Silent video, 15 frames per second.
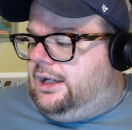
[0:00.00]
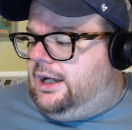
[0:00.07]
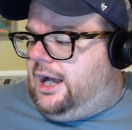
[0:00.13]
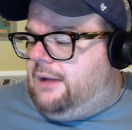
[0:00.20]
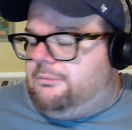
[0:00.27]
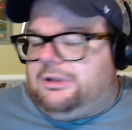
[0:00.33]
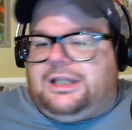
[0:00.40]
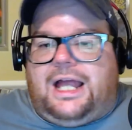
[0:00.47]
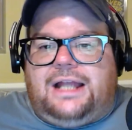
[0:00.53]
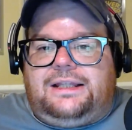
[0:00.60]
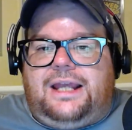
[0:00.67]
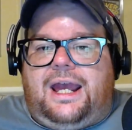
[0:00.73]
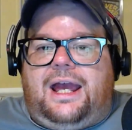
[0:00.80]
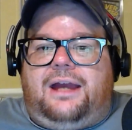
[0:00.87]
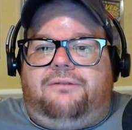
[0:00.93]
I'm glad
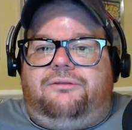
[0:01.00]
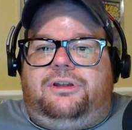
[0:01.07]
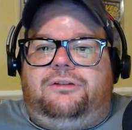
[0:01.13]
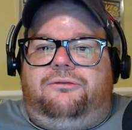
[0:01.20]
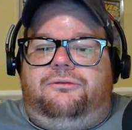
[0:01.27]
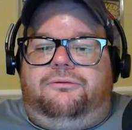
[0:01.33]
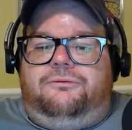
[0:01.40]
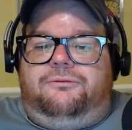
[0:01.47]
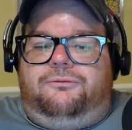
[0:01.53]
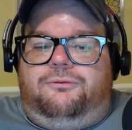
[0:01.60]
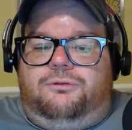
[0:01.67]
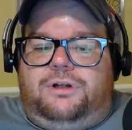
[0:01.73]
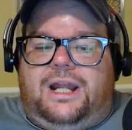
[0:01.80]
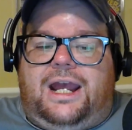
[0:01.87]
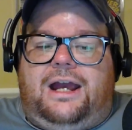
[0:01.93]
to have it
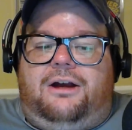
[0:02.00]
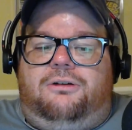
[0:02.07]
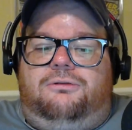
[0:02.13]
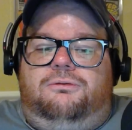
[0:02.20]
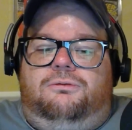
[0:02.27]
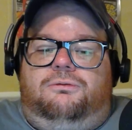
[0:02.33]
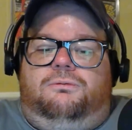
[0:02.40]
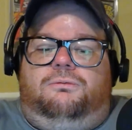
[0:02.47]
for now.